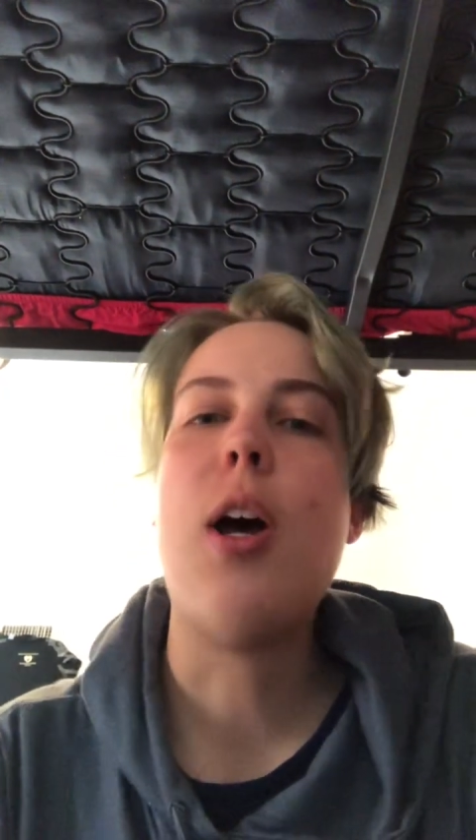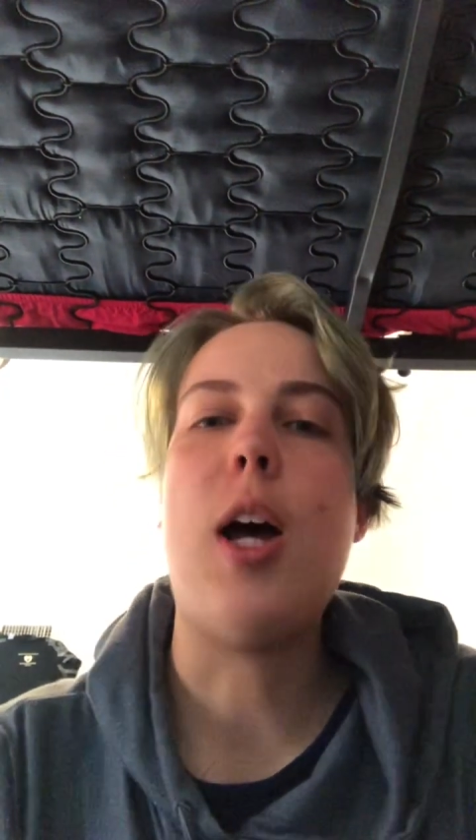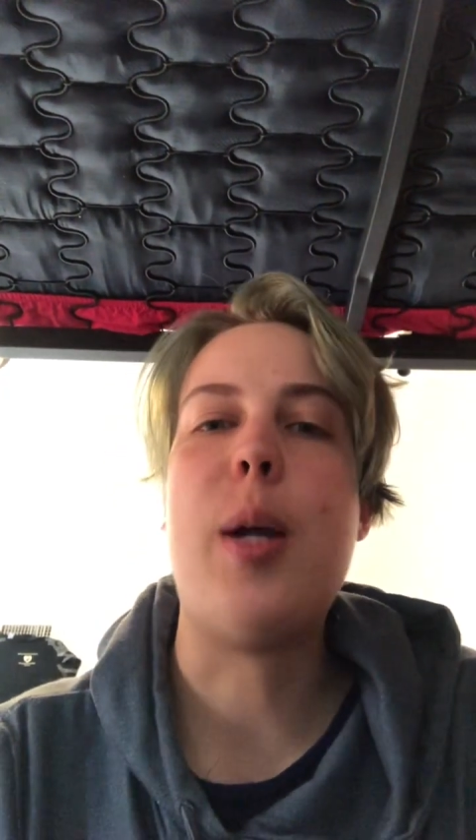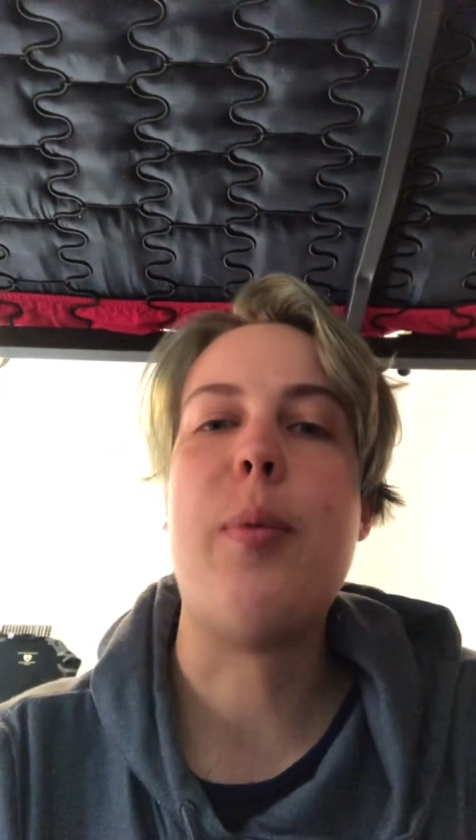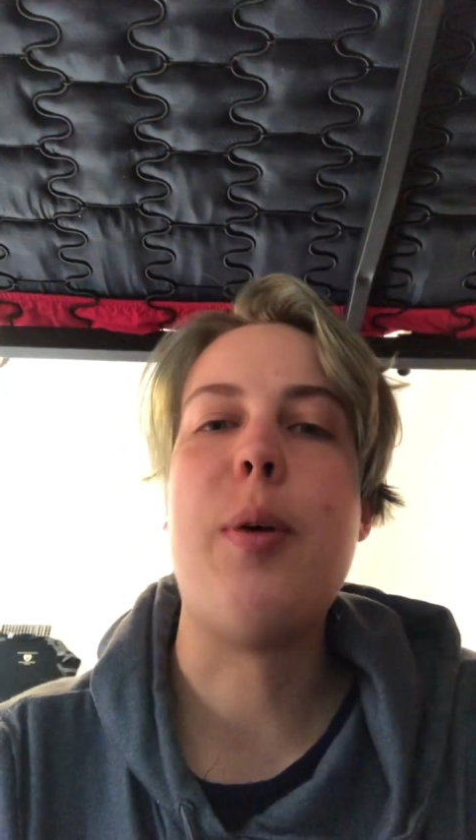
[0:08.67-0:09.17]

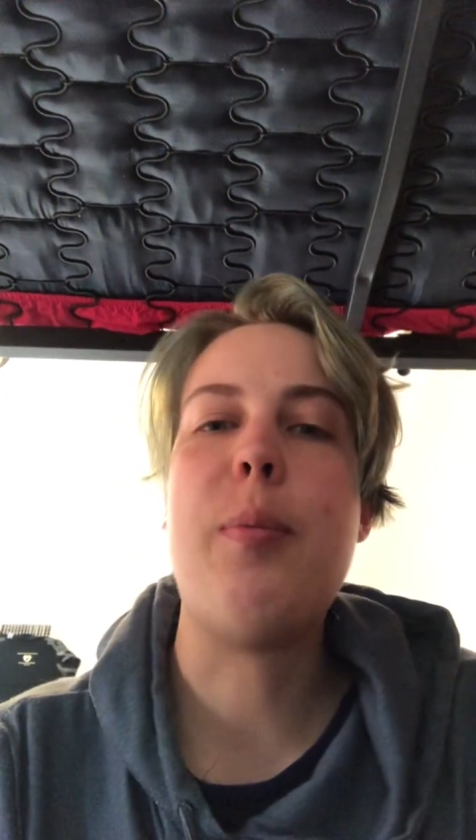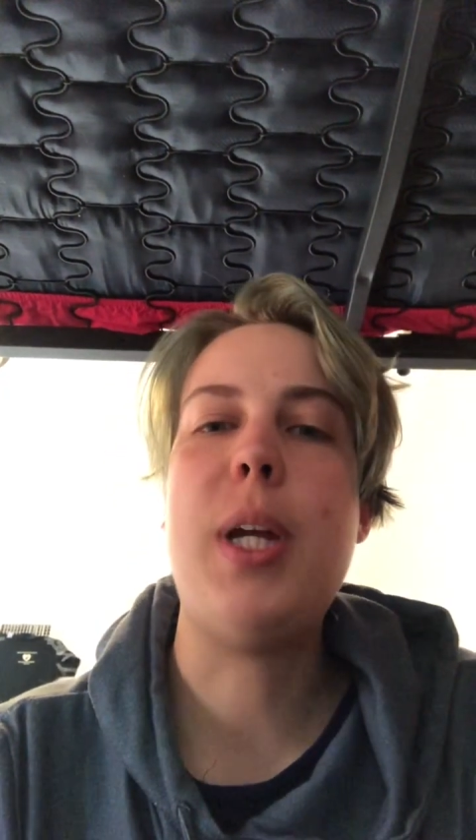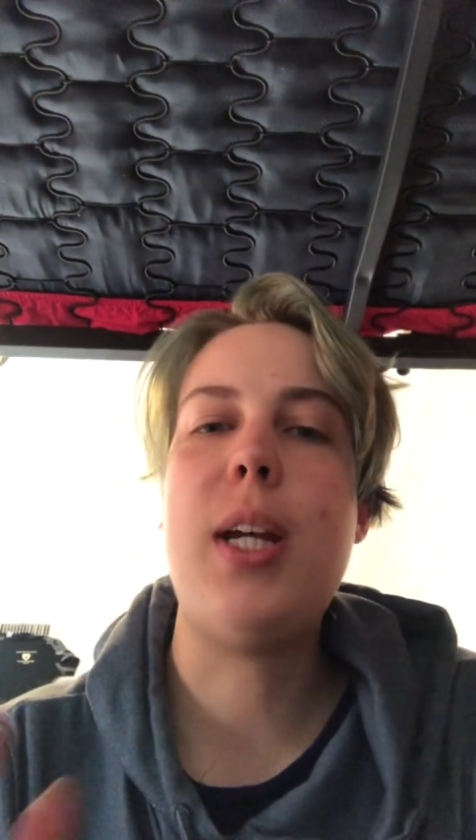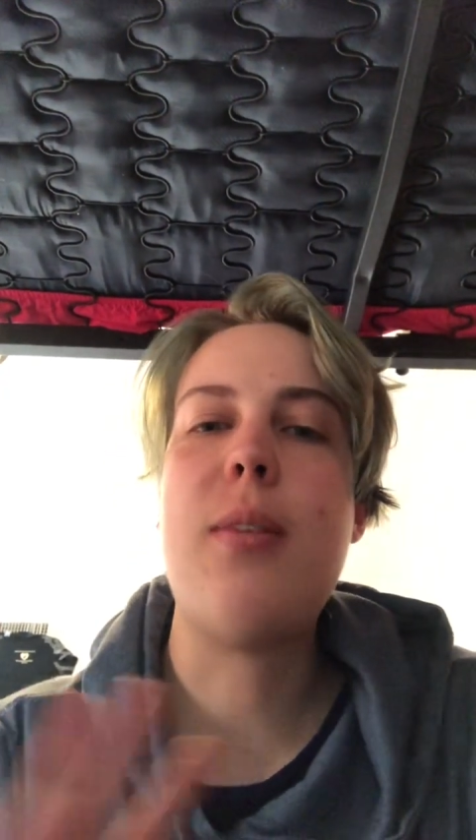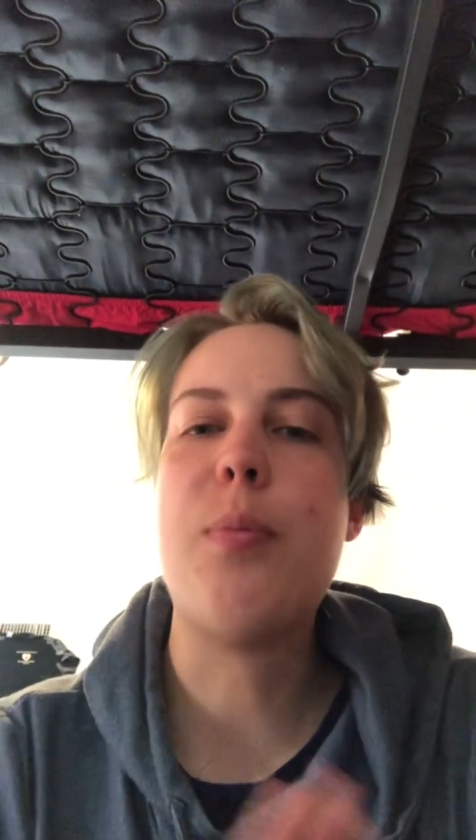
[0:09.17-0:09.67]
I'm a
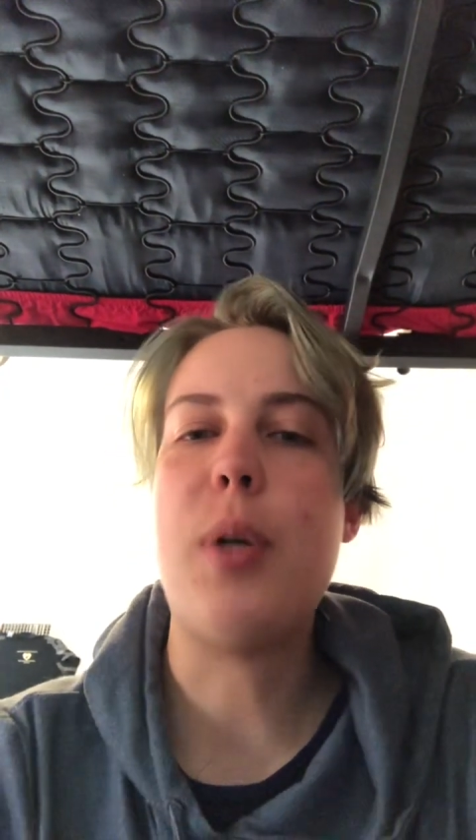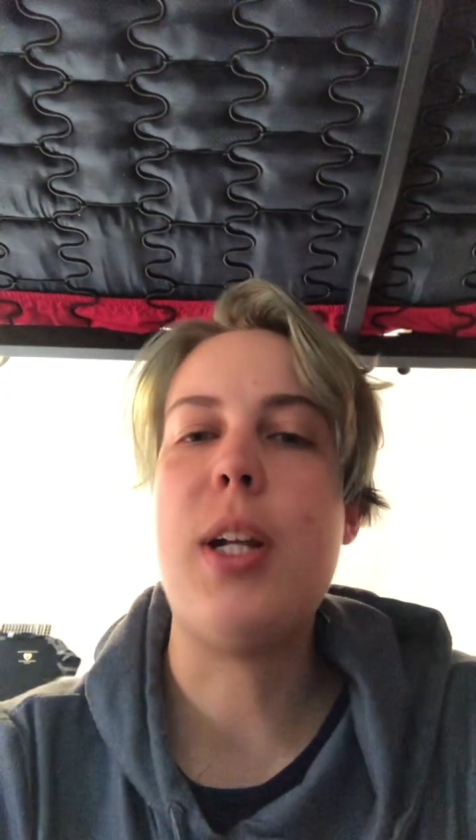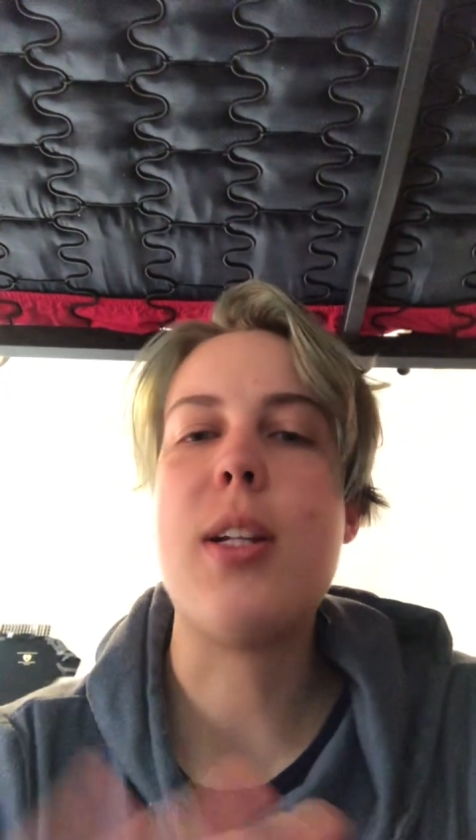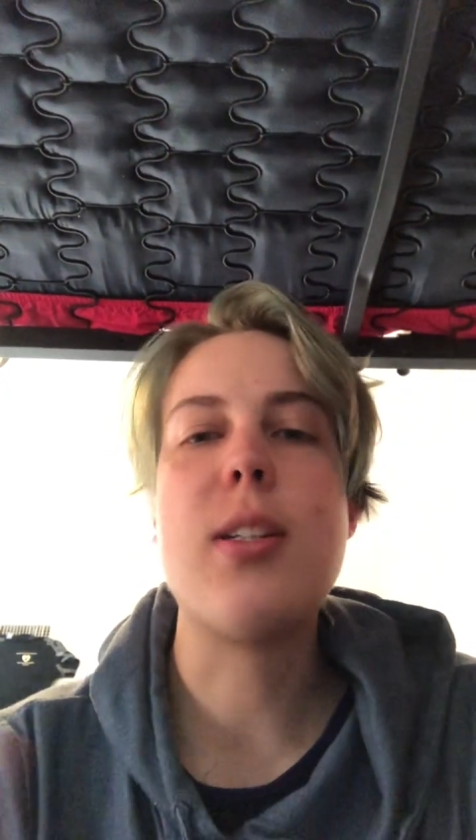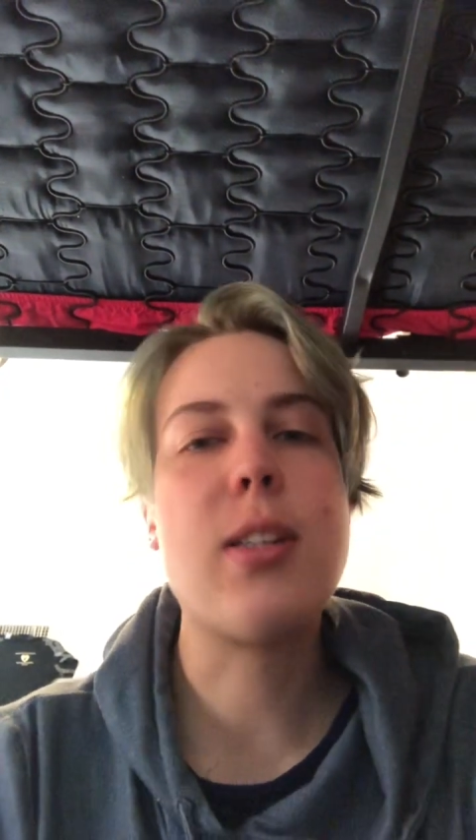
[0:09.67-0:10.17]
big
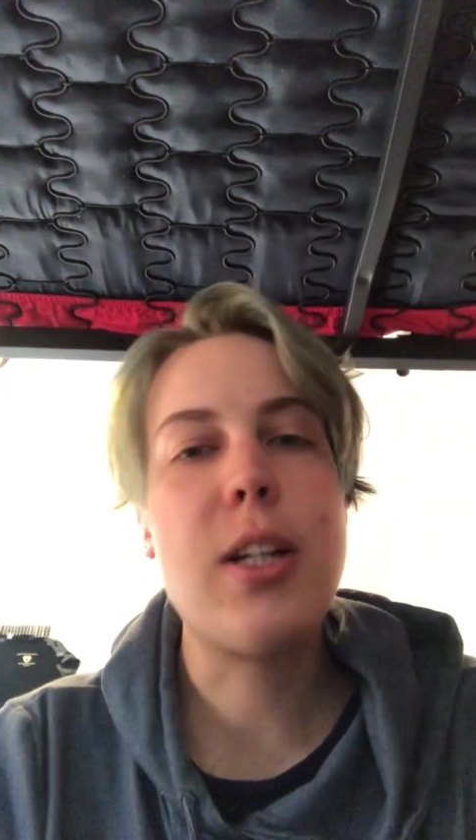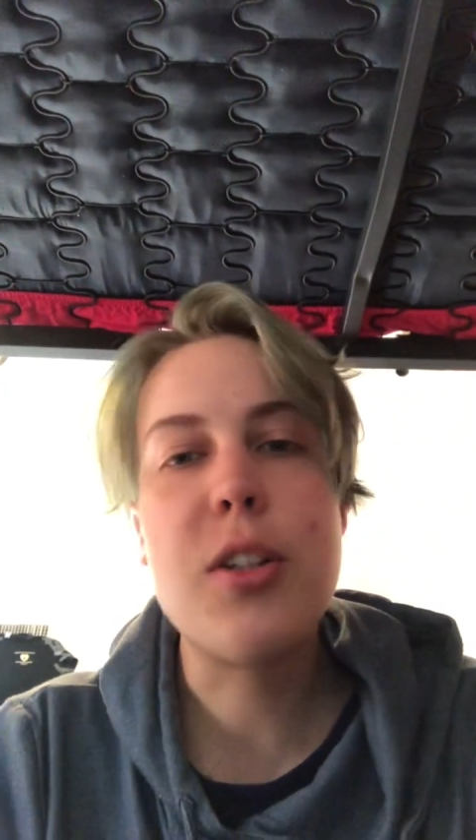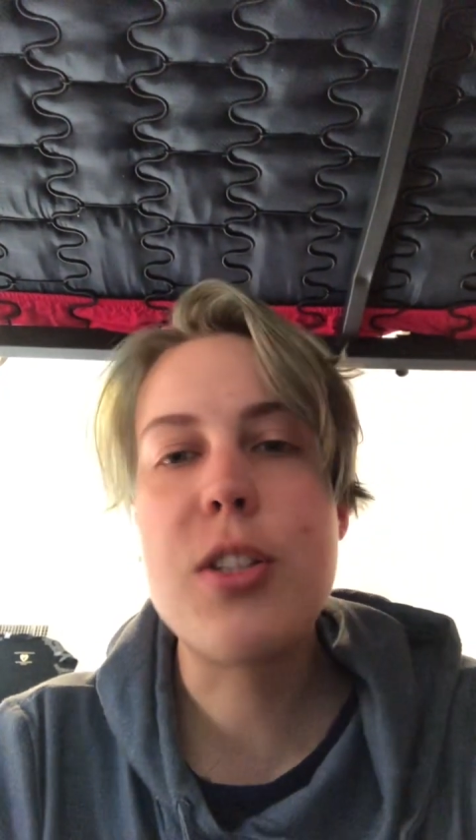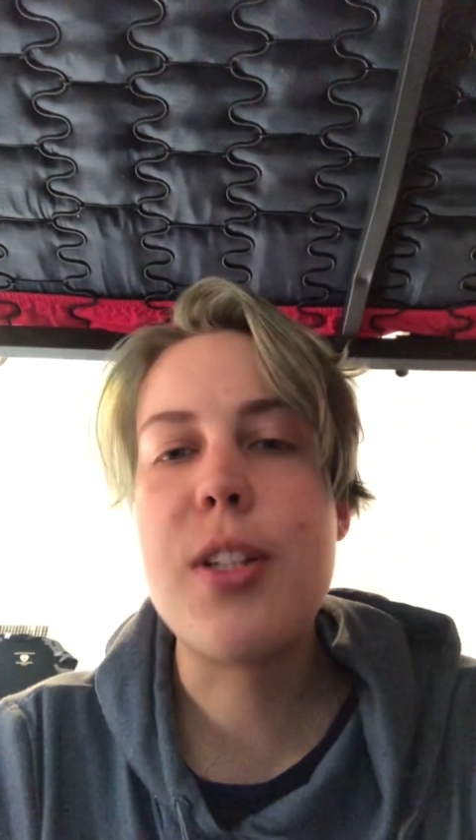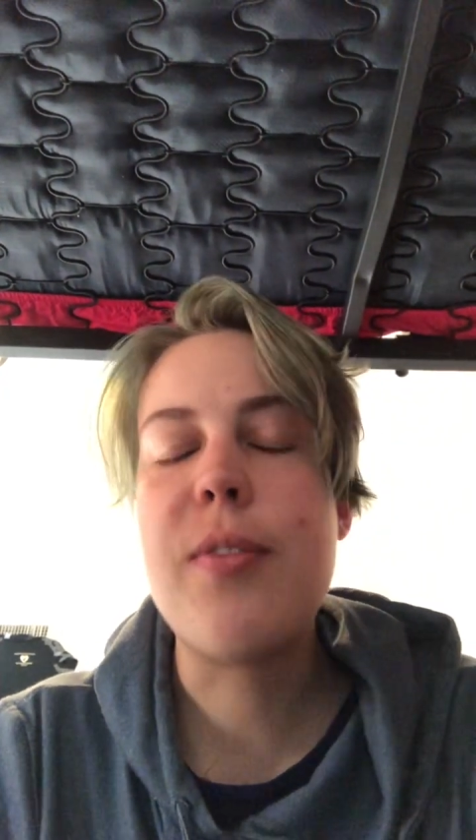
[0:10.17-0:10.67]
Brandon
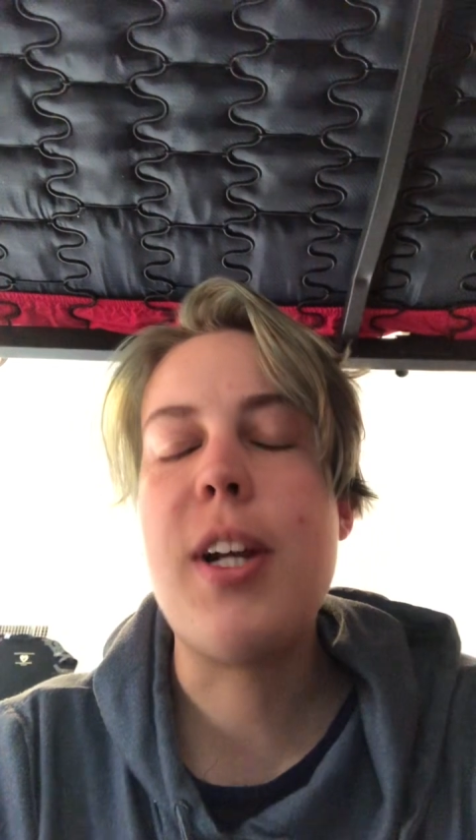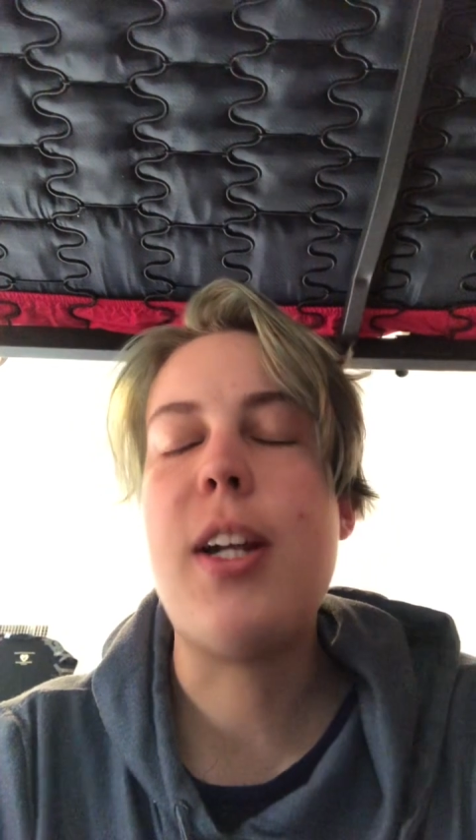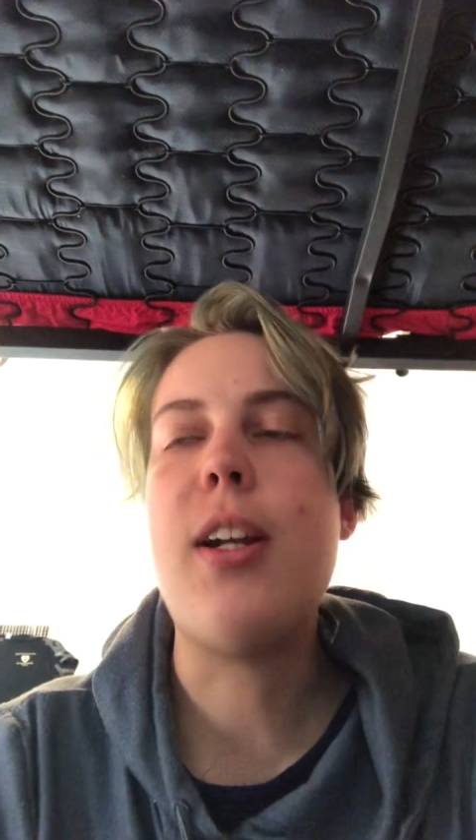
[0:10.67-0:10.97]
Sanderson fan,